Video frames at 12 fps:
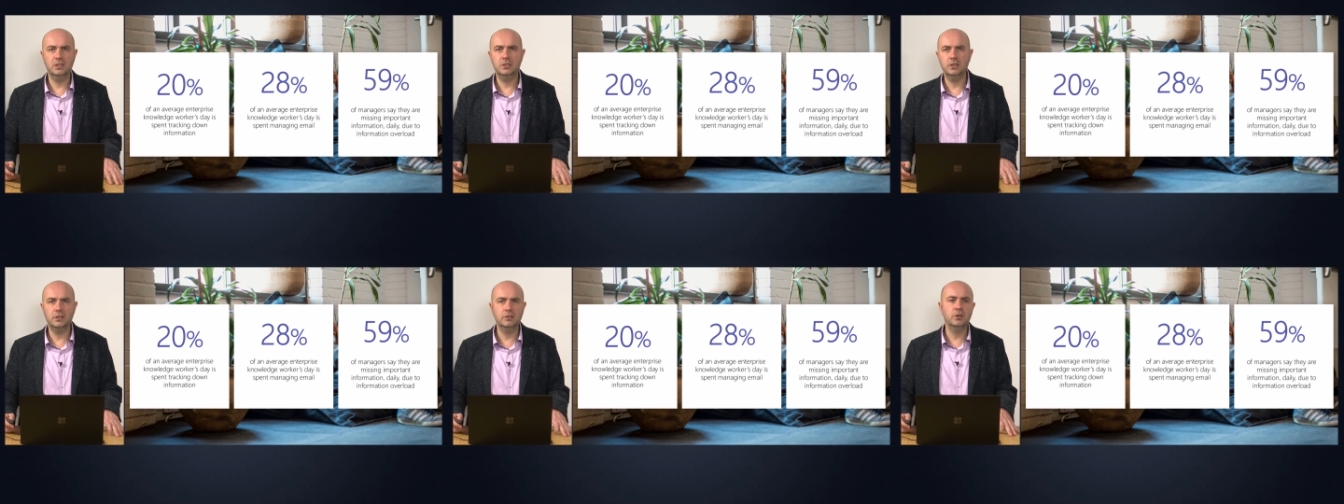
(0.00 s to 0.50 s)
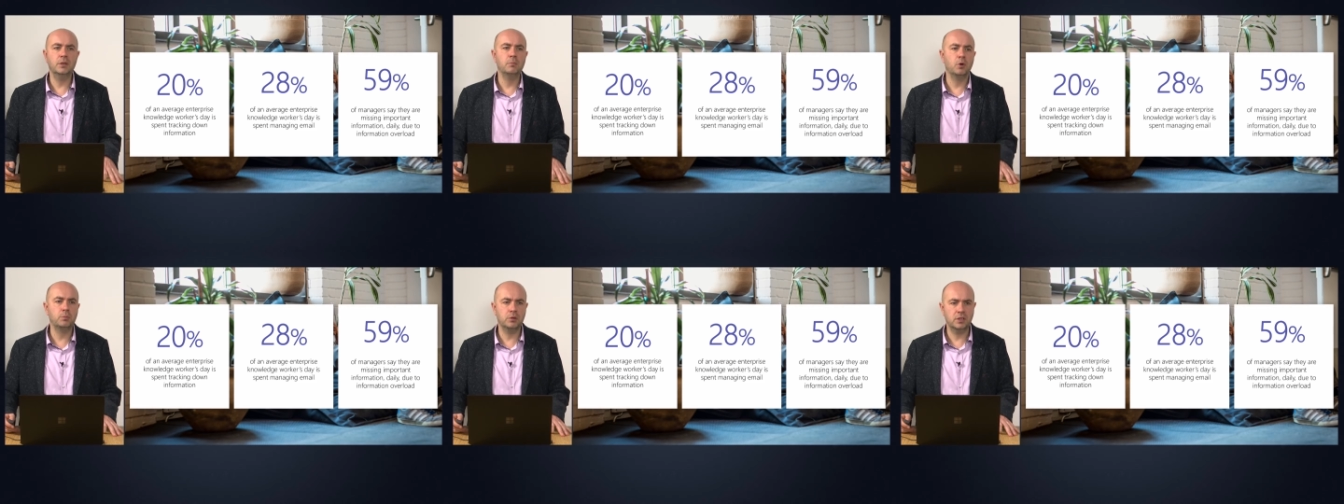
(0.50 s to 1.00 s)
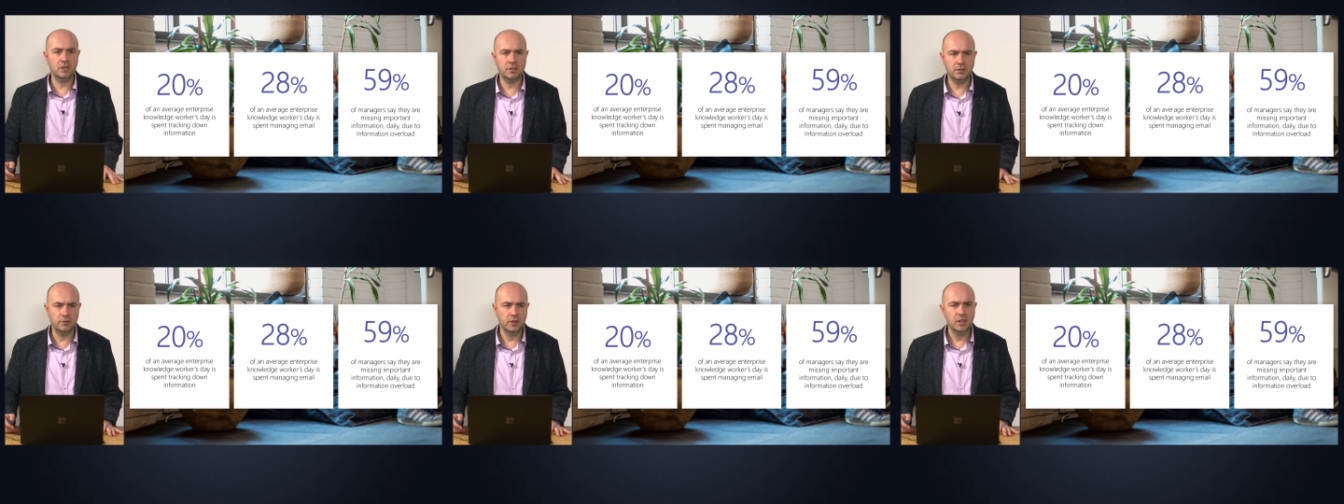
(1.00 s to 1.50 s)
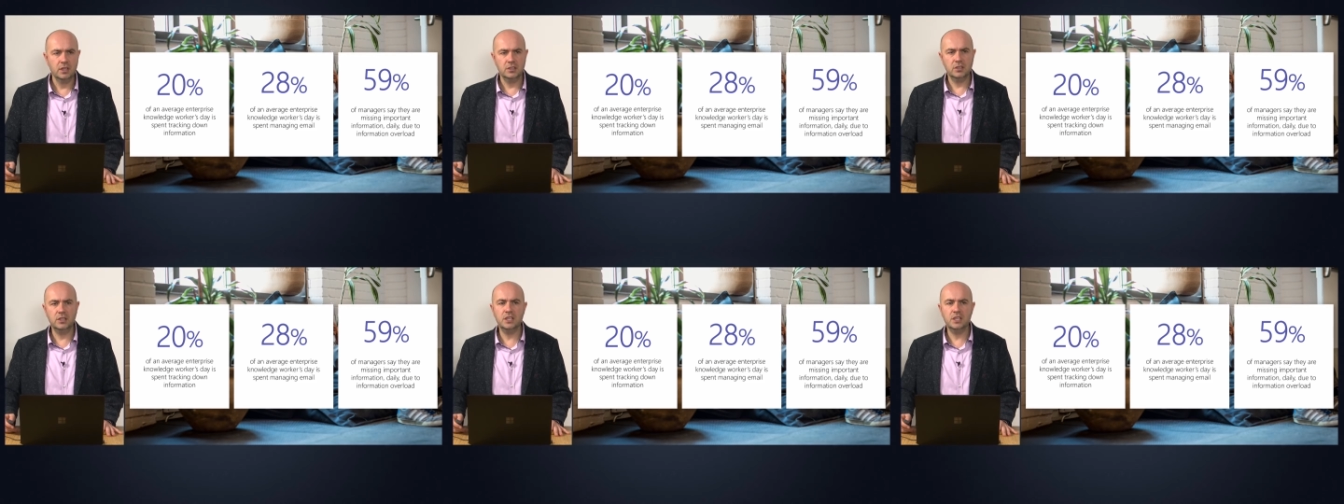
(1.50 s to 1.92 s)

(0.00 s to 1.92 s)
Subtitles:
You could do that more productive. So that's